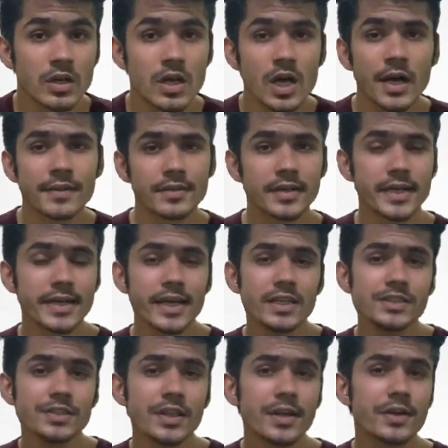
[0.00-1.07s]
The data
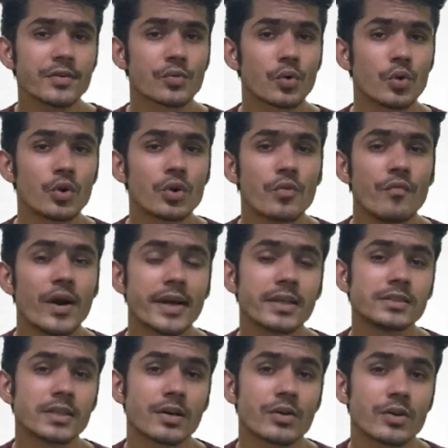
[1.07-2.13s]
engineering role varies
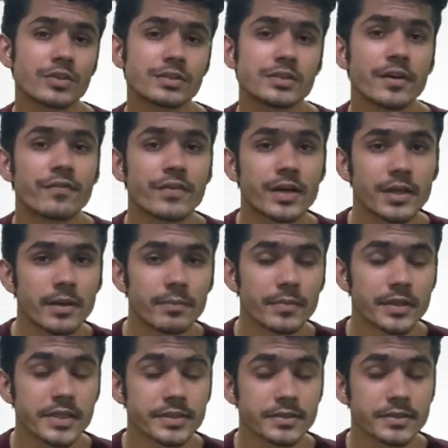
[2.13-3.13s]
across different companies.